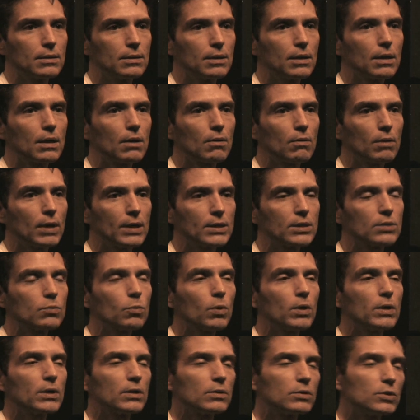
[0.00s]
I just
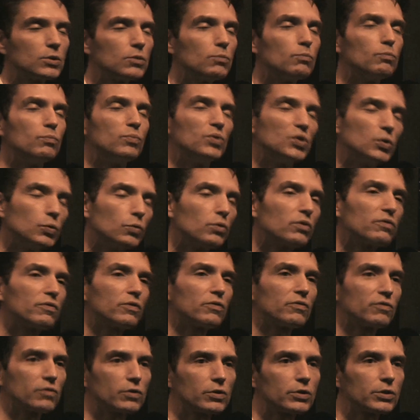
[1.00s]
wanted to do
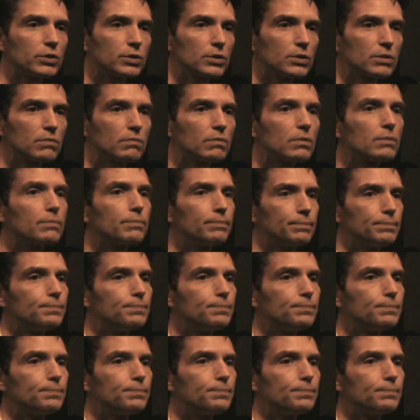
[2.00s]
beautiful versions of them.